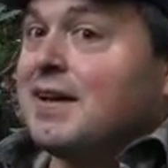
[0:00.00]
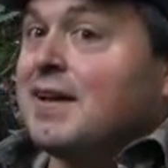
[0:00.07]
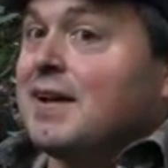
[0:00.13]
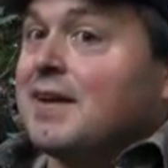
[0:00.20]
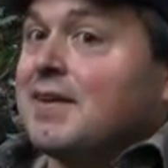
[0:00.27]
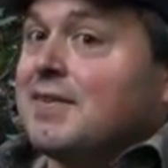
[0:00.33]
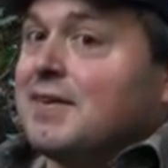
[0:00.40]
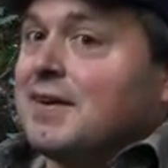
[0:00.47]
and
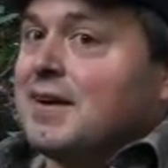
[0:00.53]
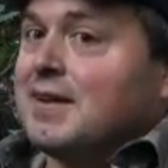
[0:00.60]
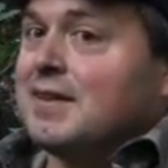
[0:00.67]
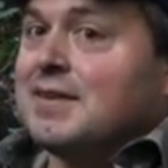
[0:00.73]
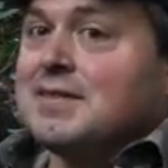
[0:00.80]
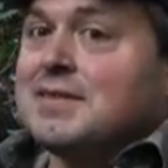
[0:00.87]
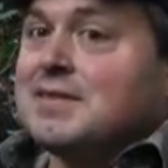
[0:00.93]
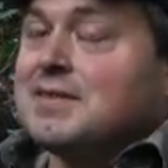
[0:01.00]
I go ahead.
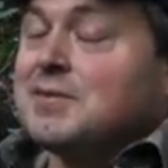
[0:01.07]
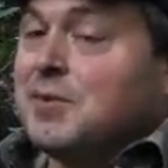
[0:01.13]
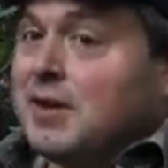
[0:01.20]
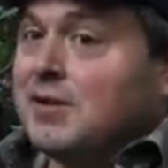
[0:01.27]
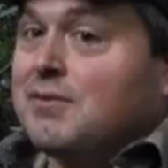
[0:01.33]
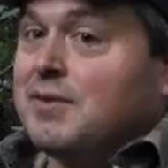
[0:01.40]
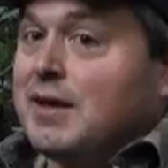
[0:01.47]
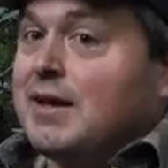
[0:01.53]
This is
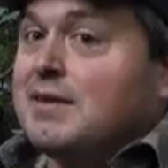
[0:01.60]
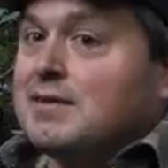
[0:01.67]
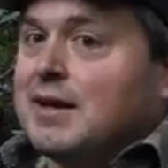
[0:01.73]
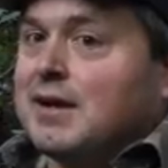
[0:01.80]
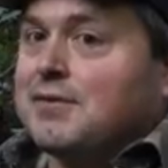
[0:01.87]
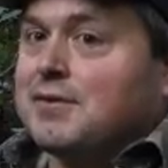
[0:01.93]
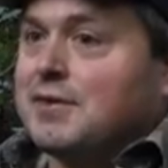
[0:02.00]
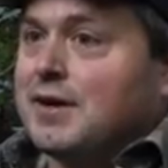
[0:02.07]
12 days
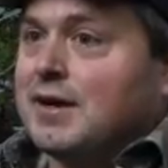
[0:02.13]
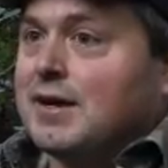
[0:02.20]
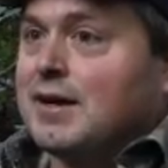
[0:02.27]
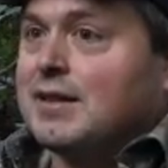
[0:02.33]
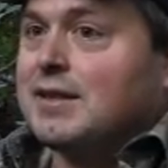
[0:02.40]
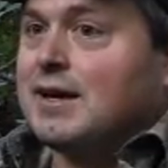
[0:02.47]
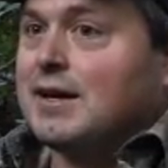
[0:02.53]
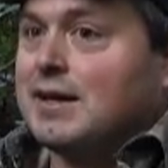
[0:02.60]
after I
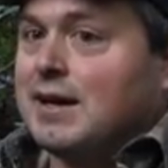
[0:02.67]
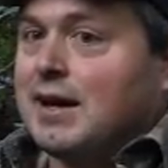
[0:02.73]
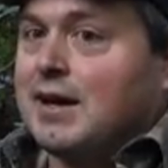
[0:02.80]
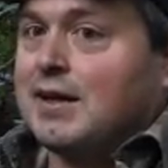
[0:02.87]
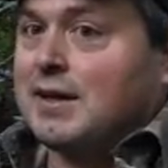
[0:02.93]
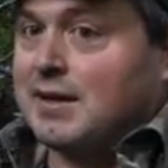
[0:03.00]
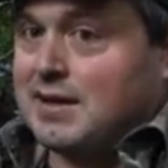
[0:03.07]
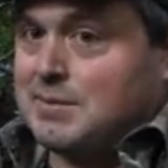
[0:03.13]
got that cat
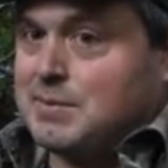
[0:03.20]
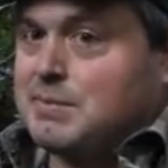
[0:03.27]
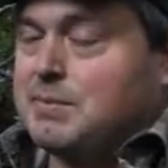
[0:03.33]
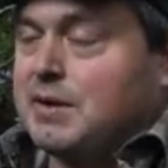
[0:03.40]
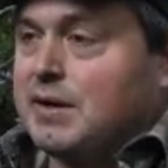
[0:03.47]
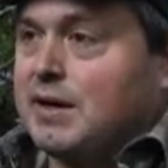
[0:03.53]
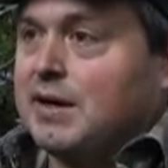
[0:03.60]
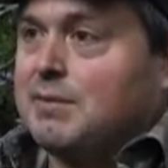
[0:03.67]
that came in
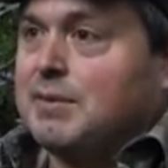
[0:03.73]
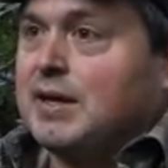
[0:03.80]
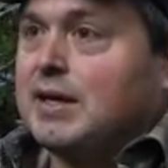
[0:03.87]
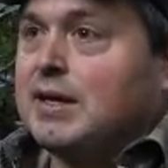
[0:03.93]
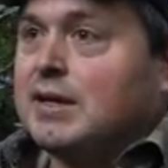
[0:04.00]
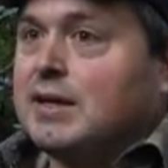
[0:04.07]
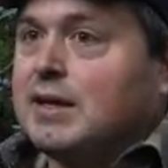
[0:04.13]
behind me,